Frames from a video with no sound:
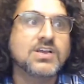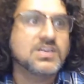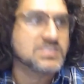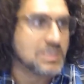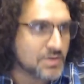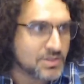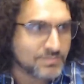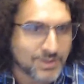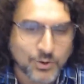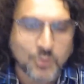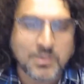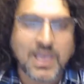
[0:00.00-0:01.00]
Some of them are
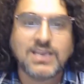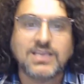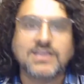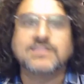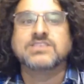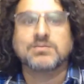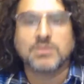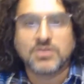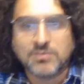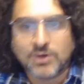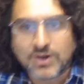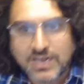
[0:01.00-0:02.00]
Romanian, some of
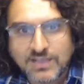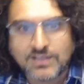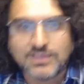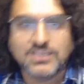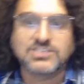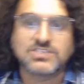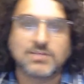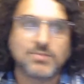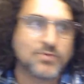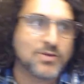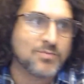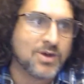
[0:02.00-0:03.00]
them are English, some
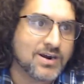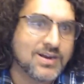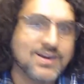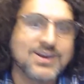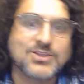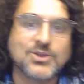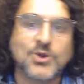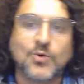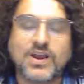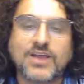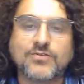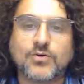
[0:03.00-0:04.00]
of them are,
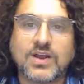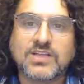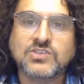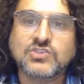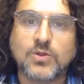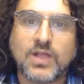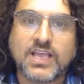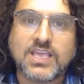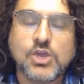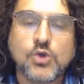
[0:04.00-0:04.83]
whatever. Right. And so like